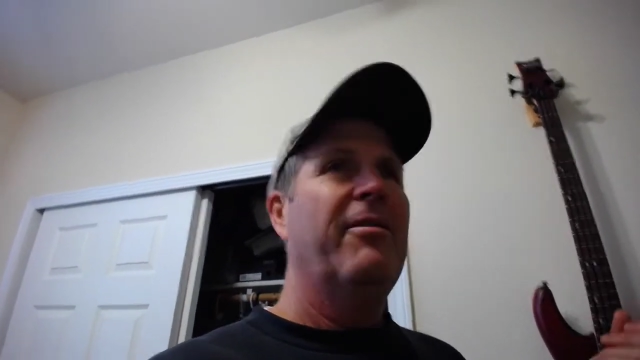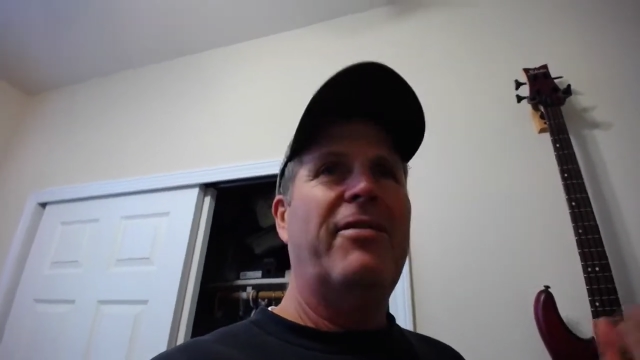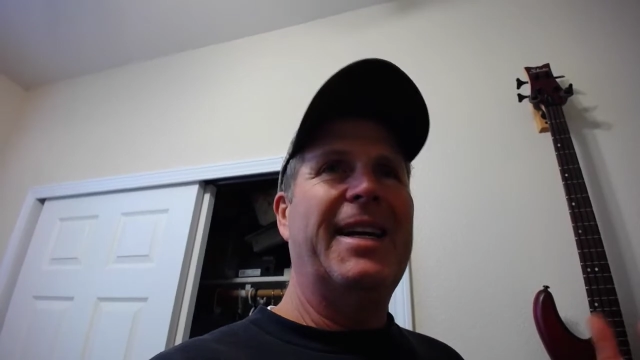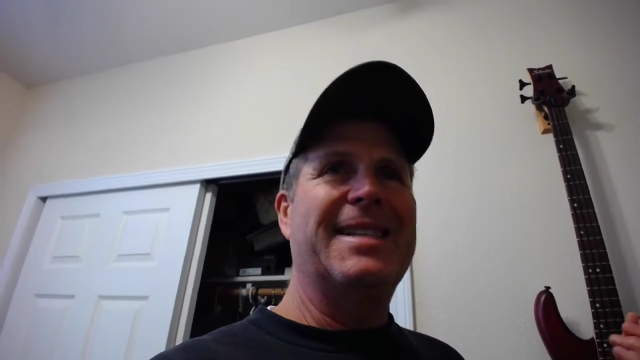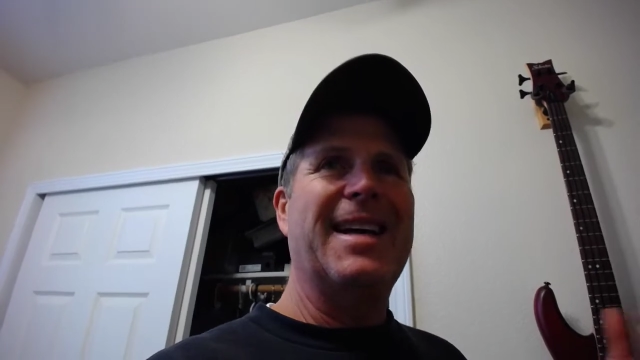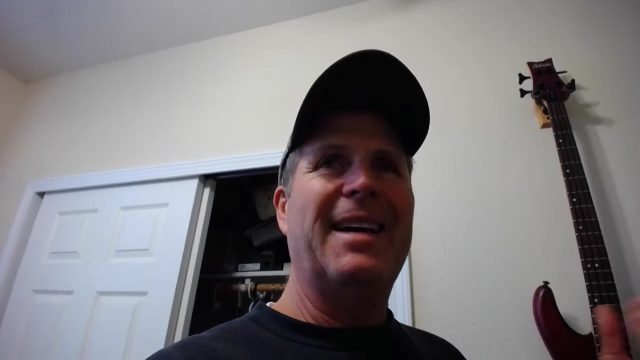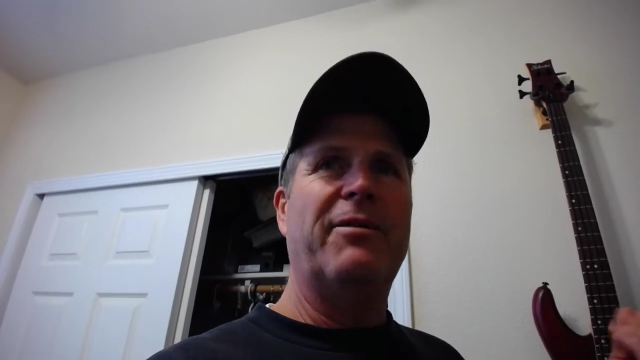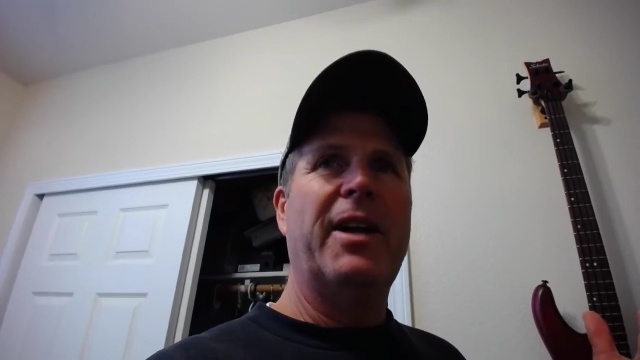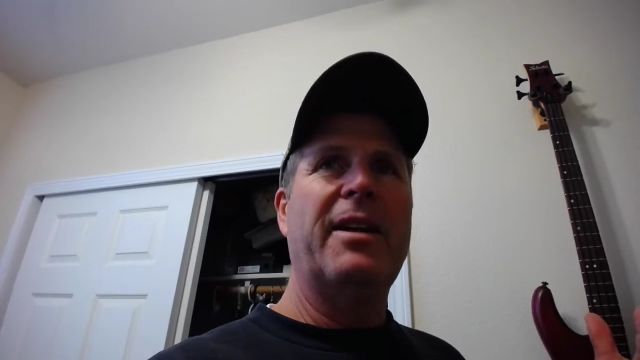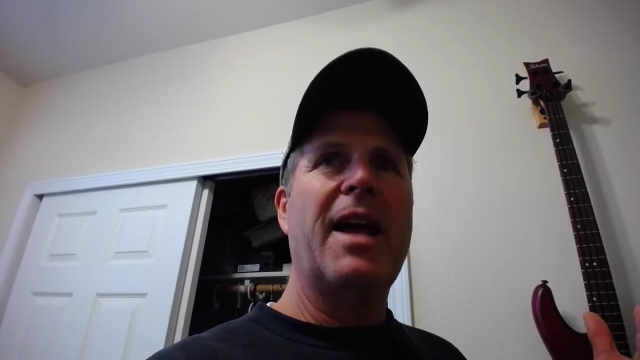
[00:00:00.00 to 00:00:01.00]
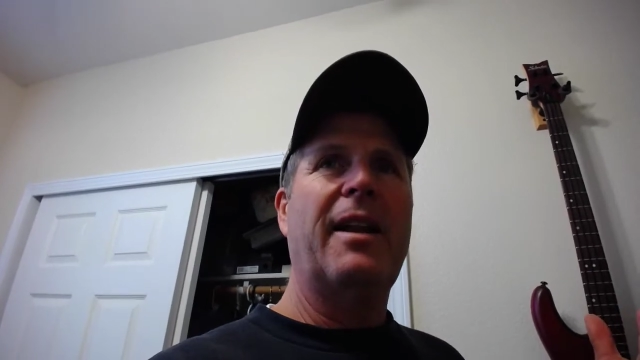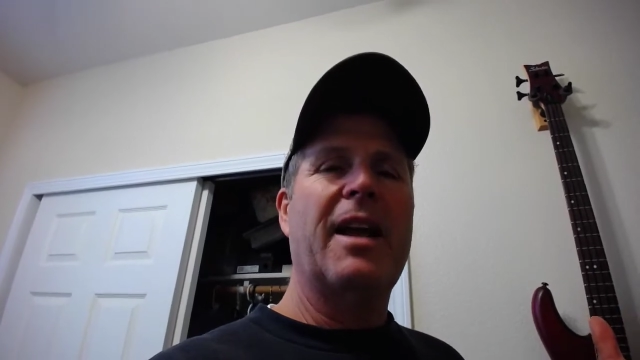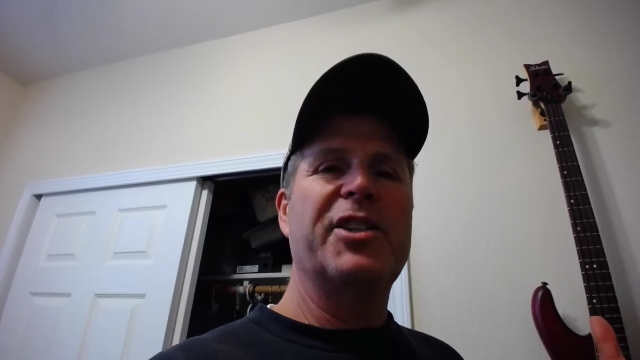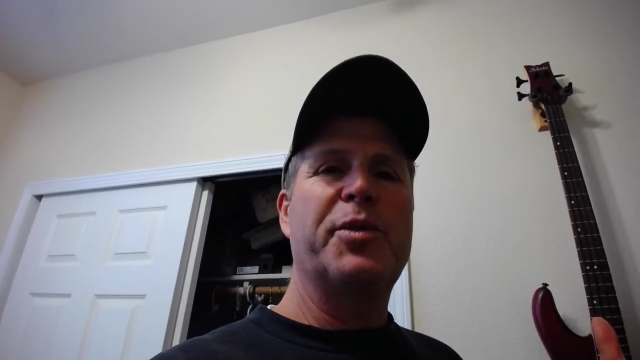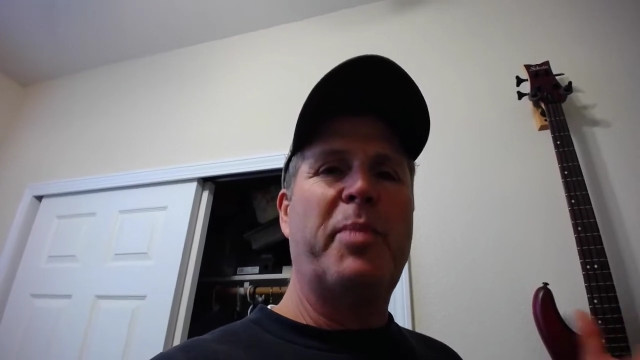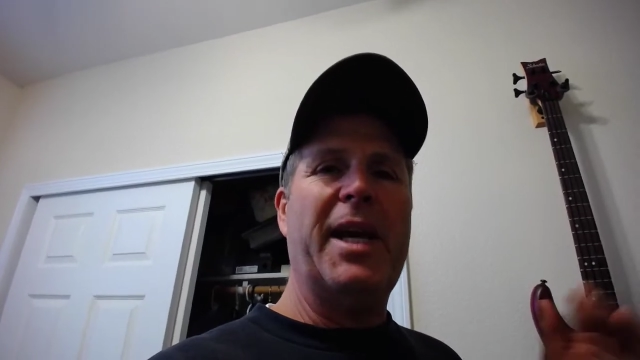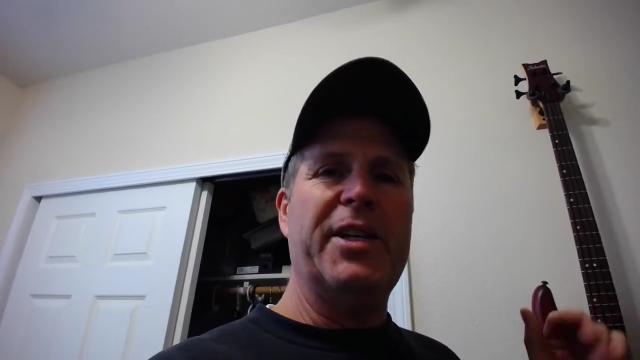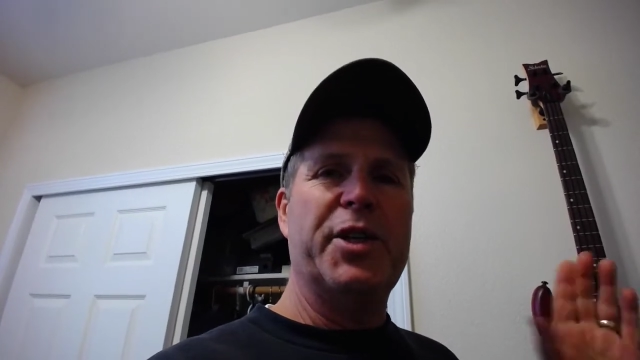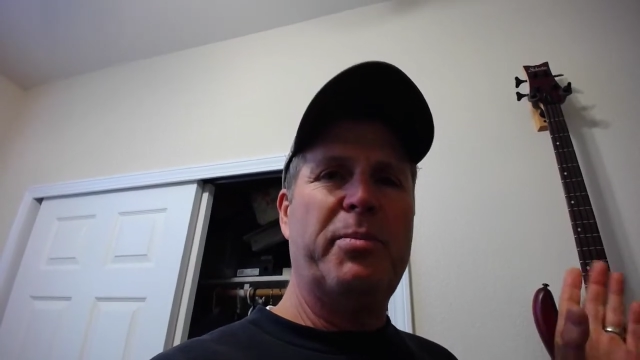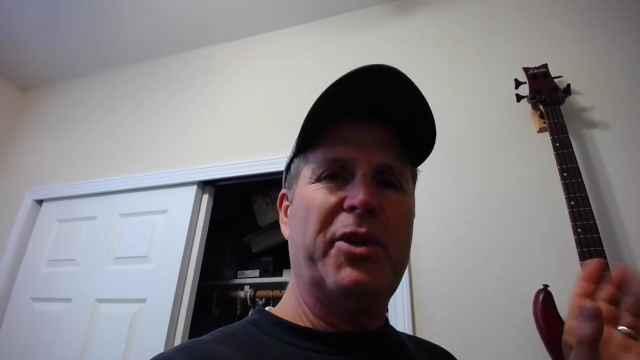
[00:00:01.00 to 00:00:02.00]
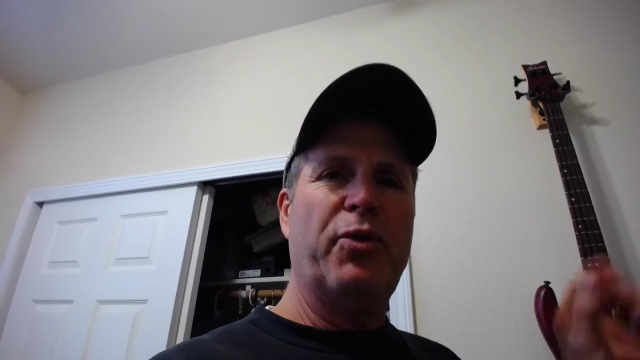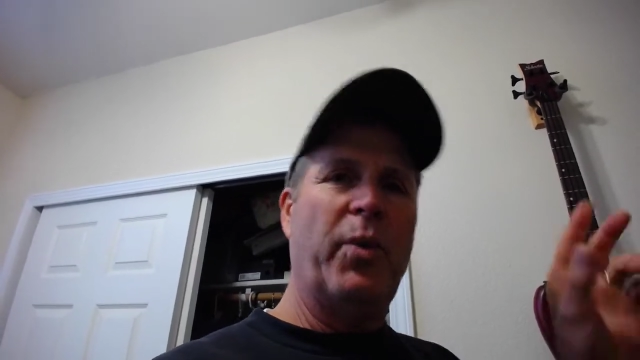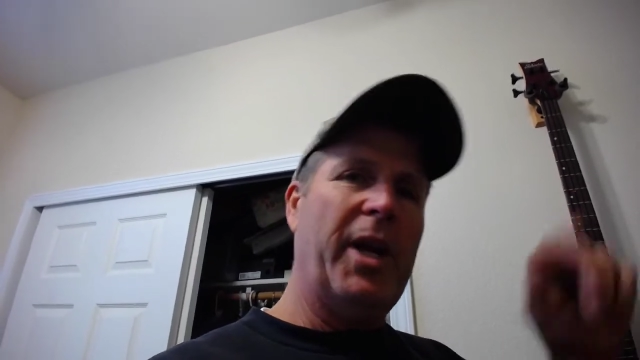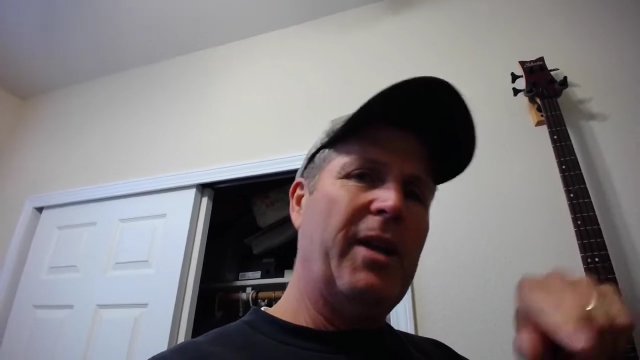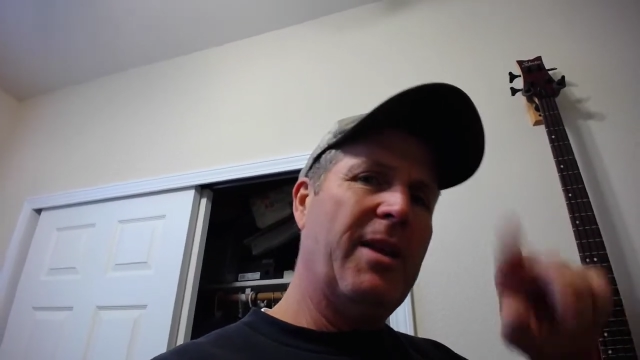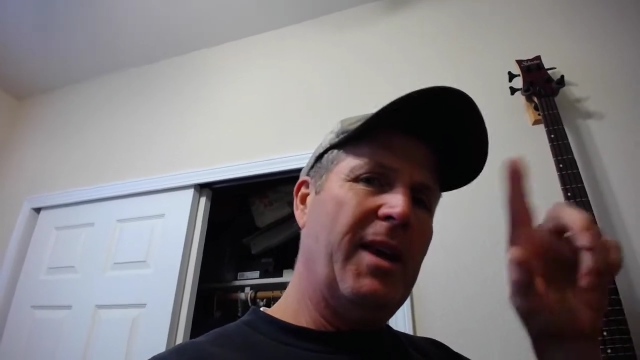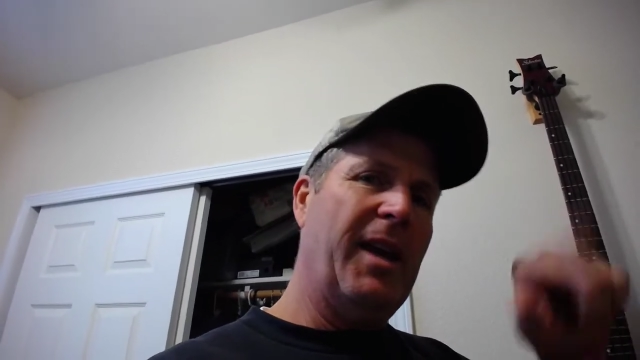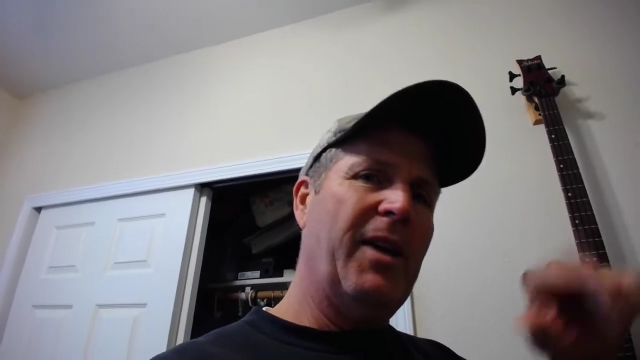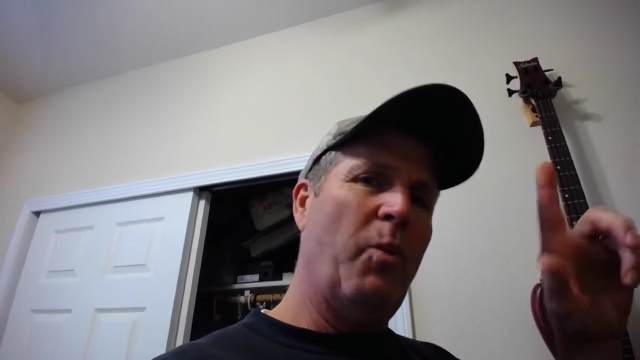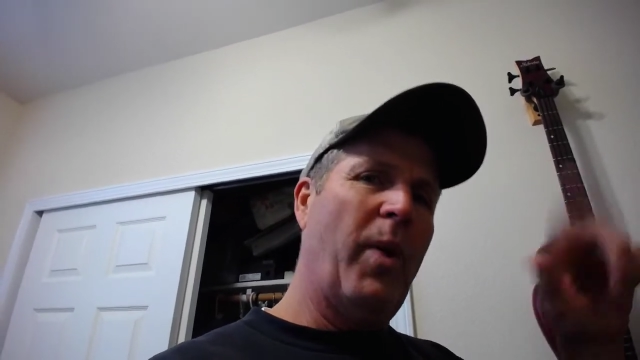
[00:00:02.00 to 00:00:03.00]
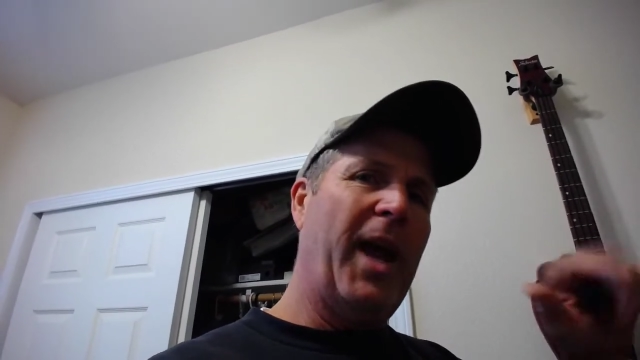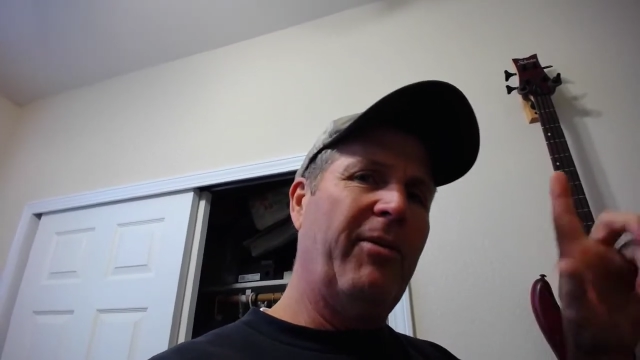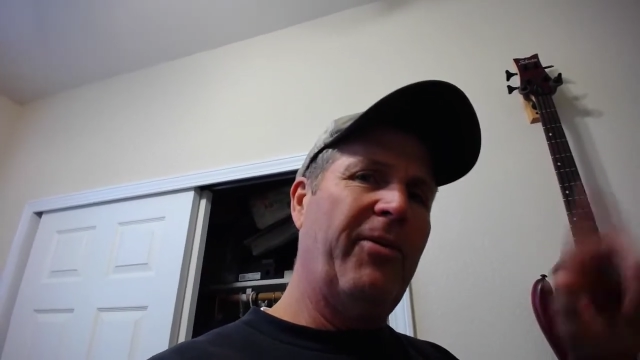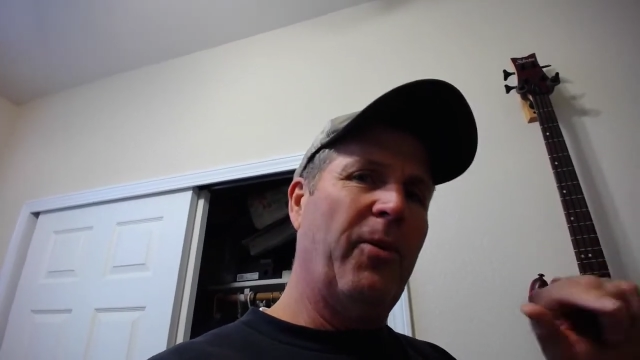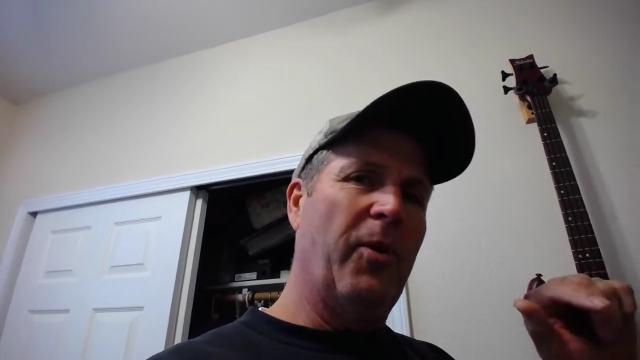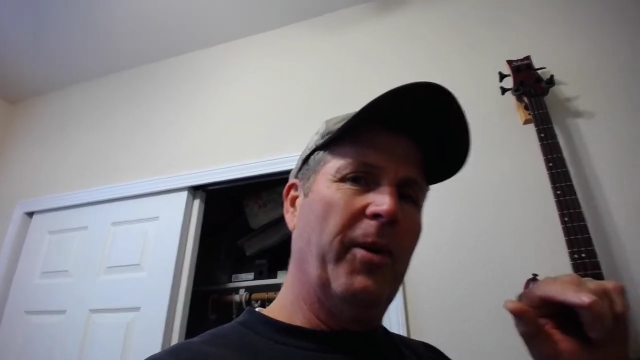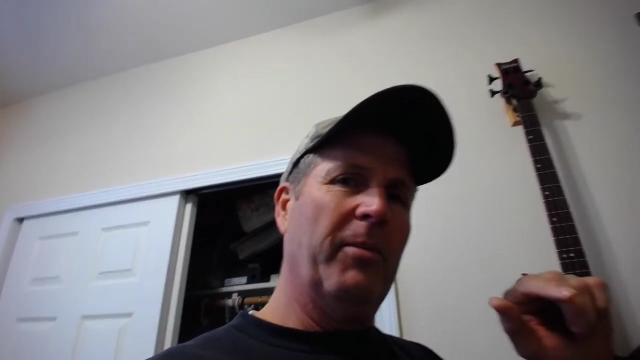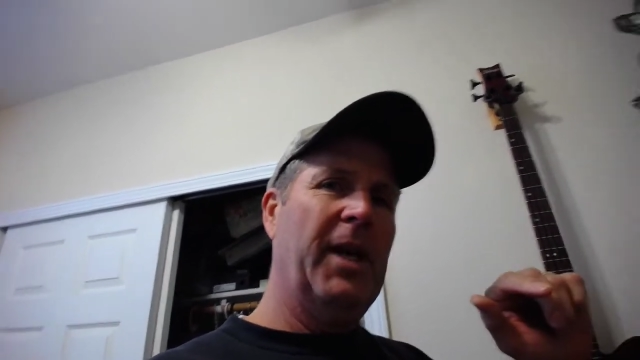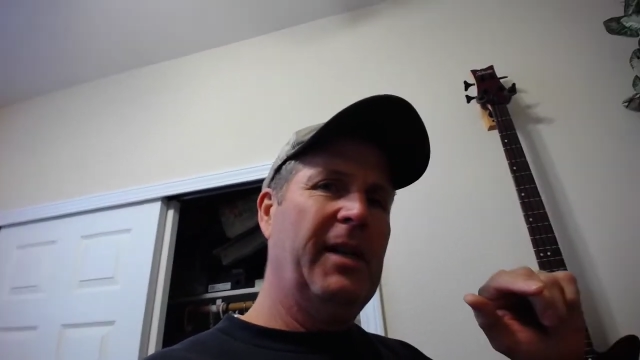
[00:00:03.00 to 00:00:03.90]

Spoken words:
Very not a lot of space between the waveform.